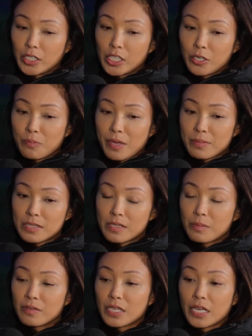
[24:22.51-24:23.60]
maybe some
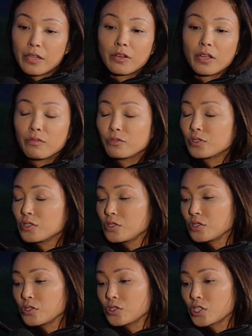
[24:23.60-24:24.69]
of the other
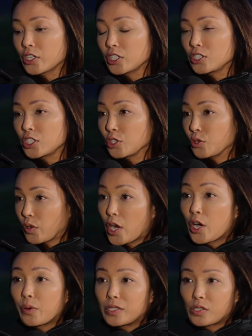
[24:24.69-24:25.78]
influencers started to
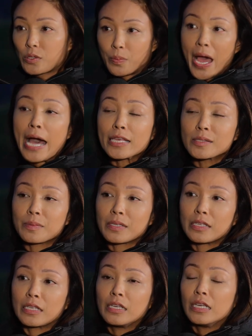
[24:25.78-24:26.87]
grow and surpass
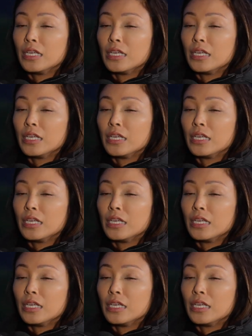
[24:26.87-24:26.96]
me,